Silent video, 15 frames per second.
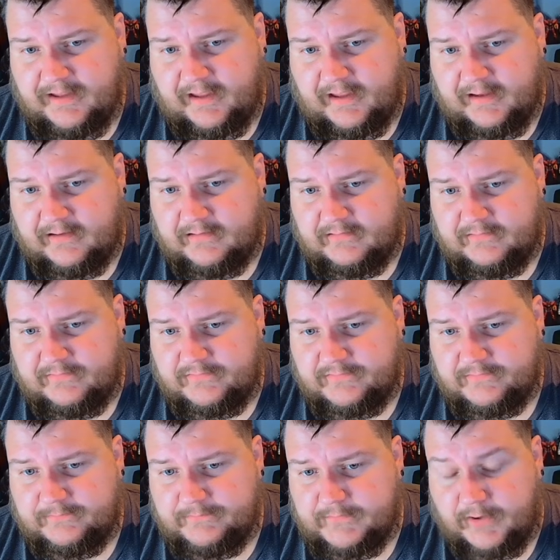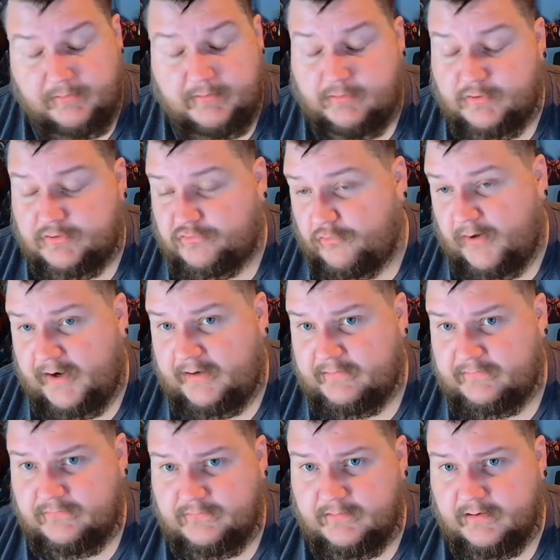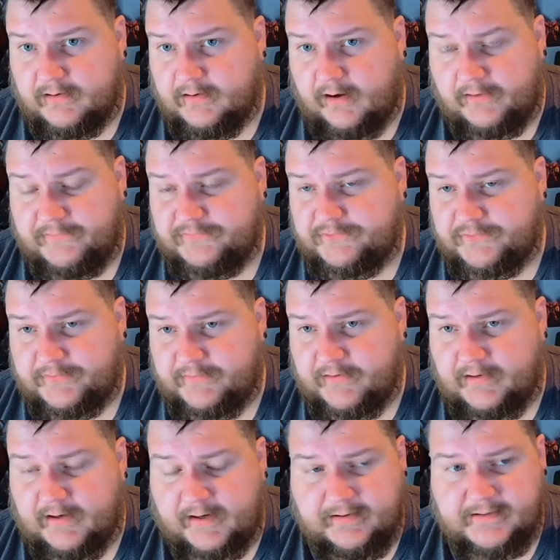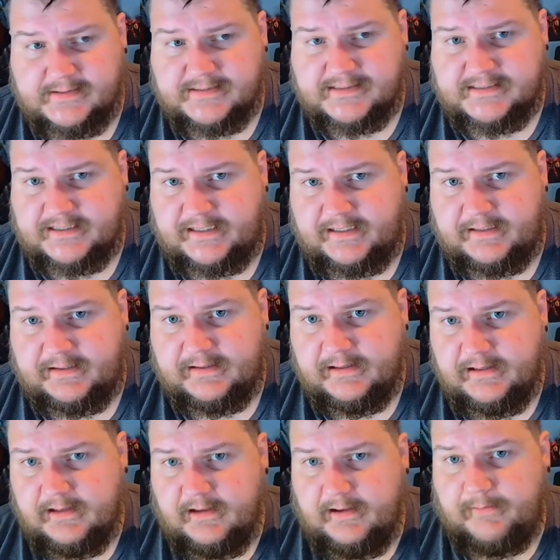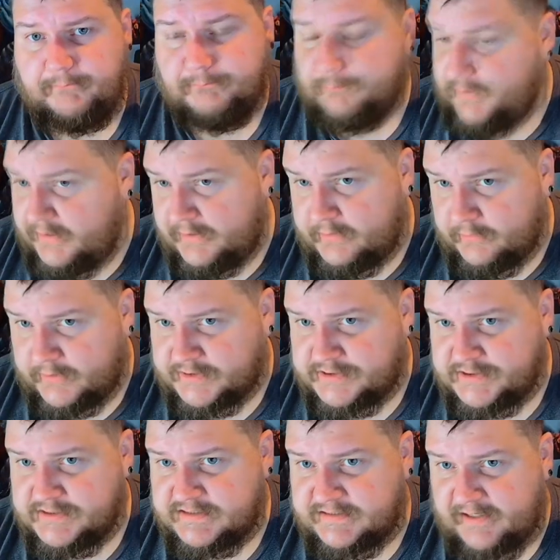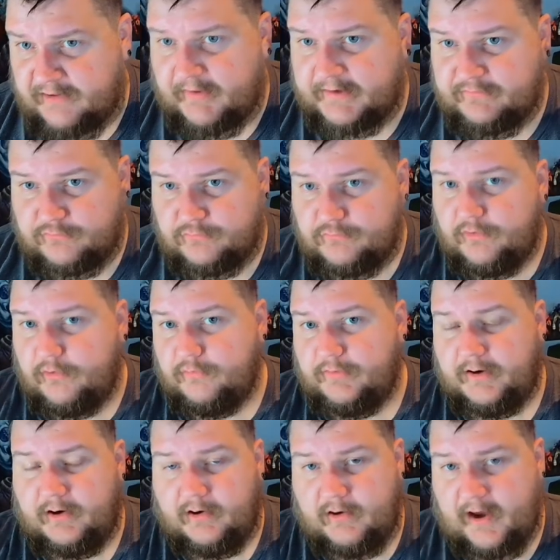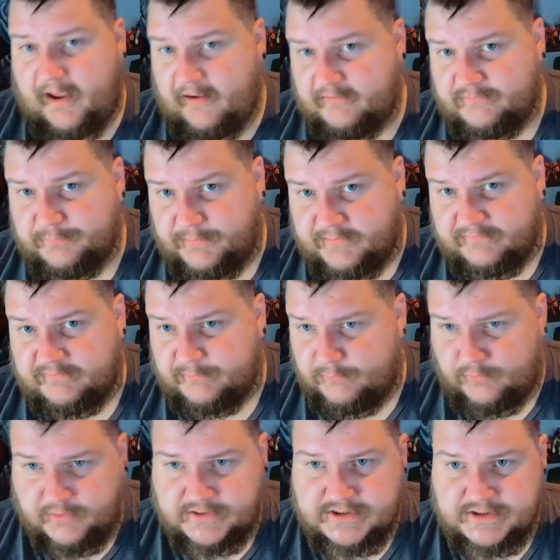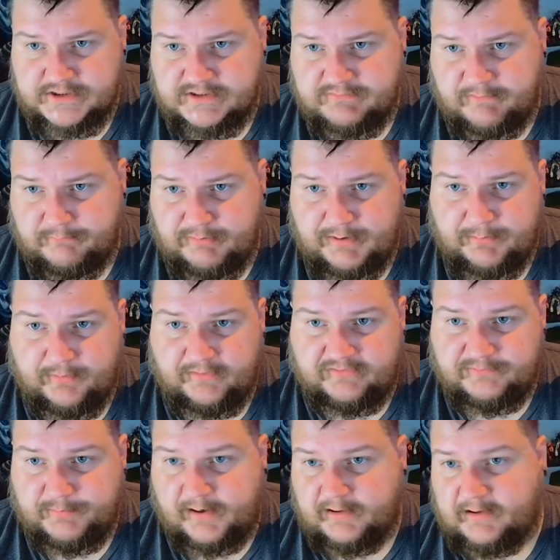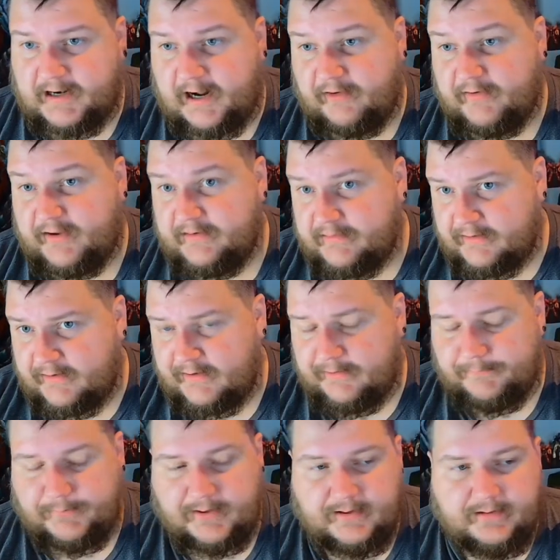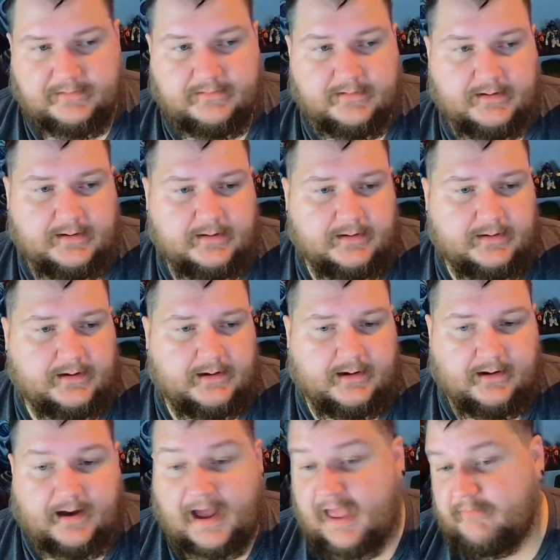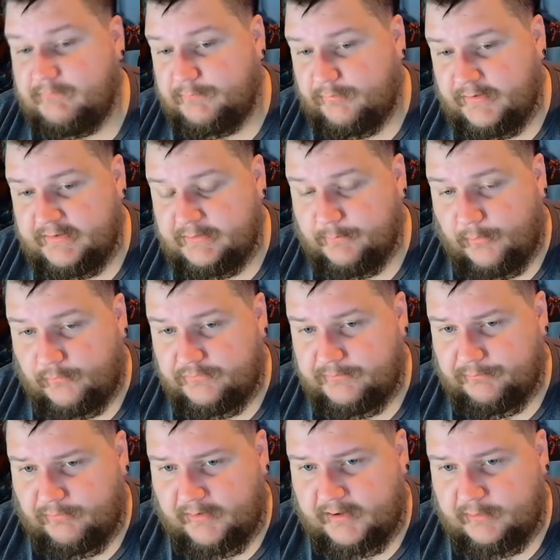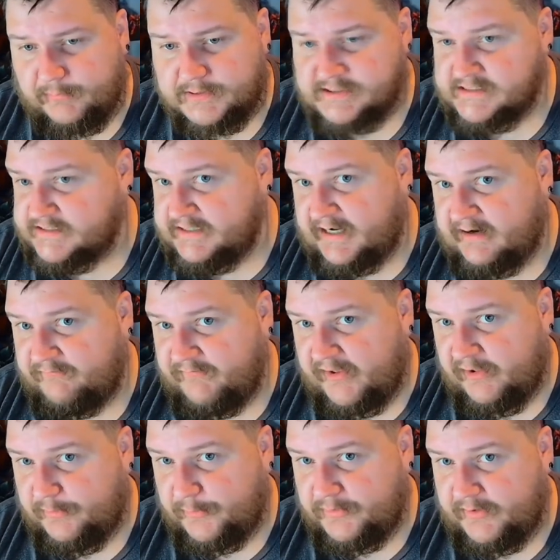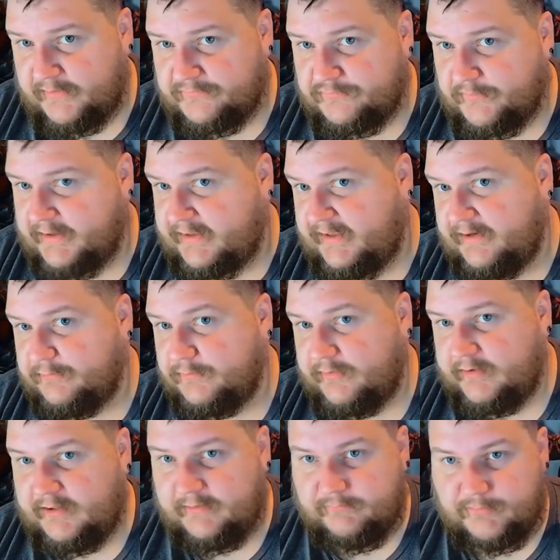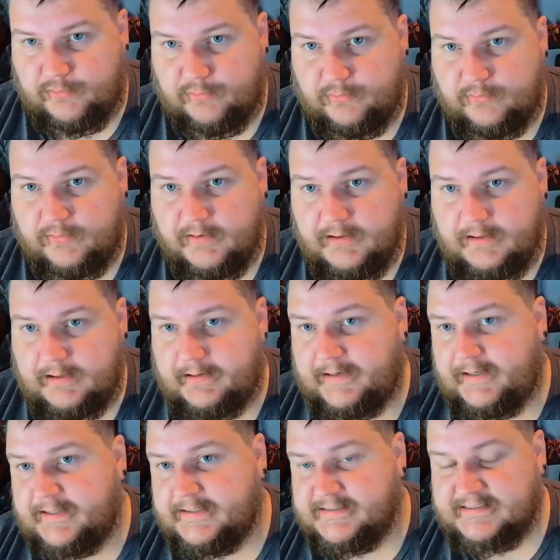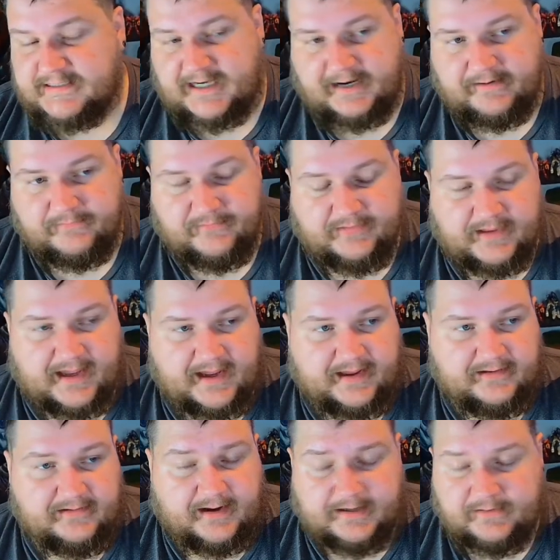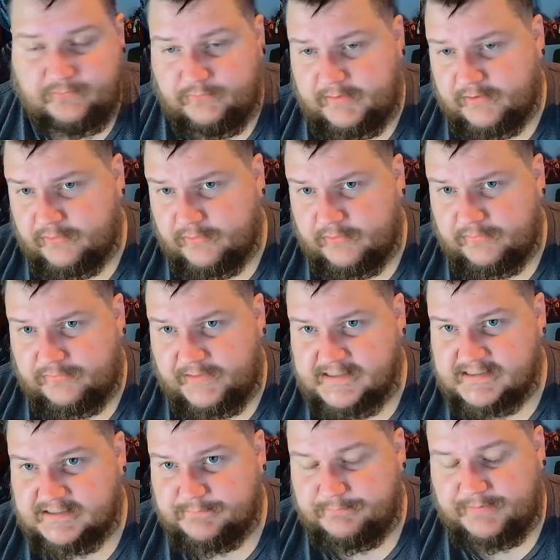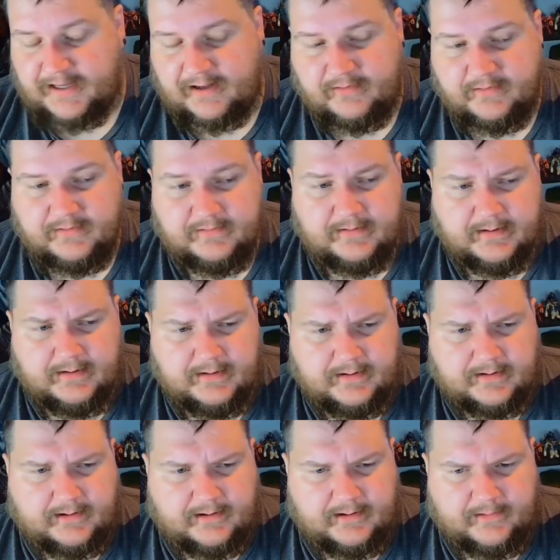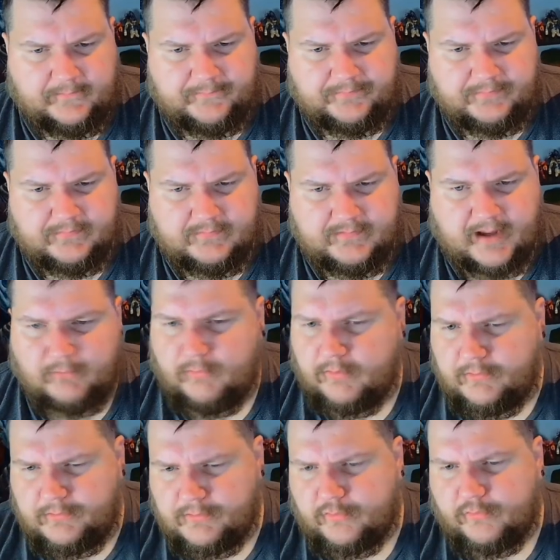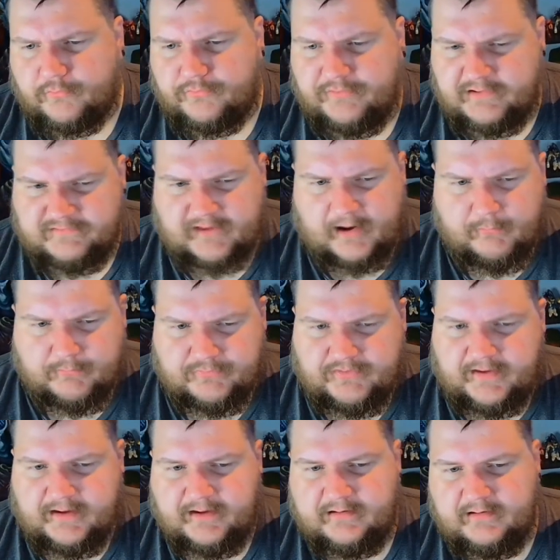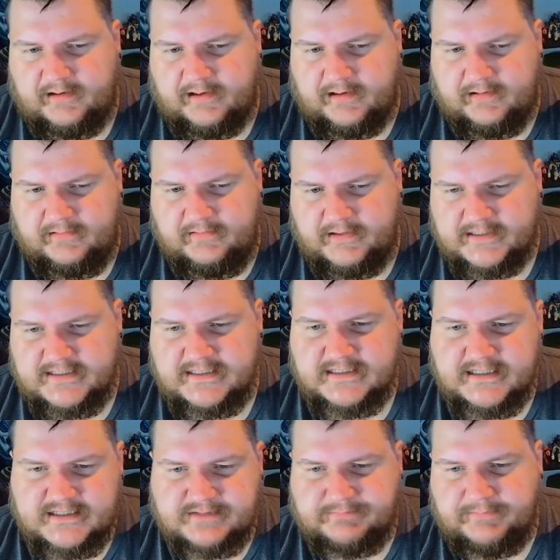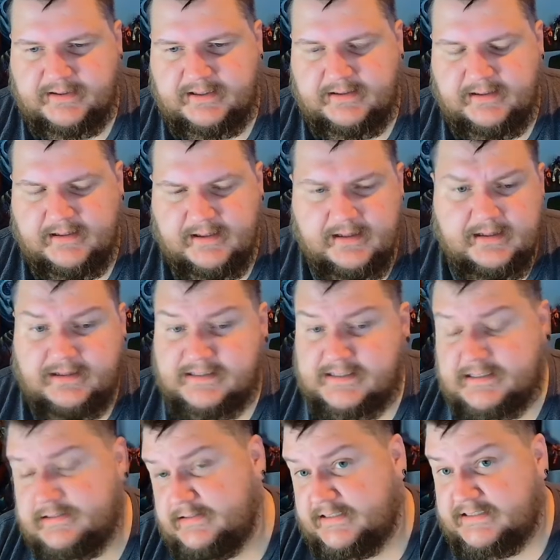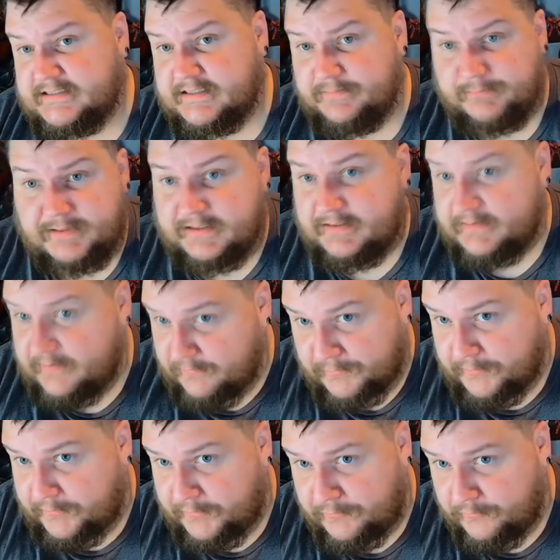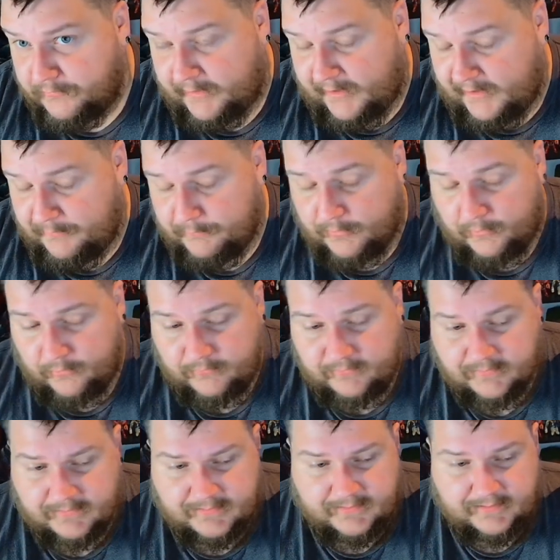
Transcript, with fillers: and you know it looked great. Uh, honestly, did I didn't see many glitches. Now, I do know there has been some glitches that people have spotted out in the campaign. Uh, I haven't played the multiplayer, which is not available yet, so I can't really give you any insight of that. I do hear good things about it. Um, now, one of the cool things I would think, and this is just me, this, this could be a really cool game mode.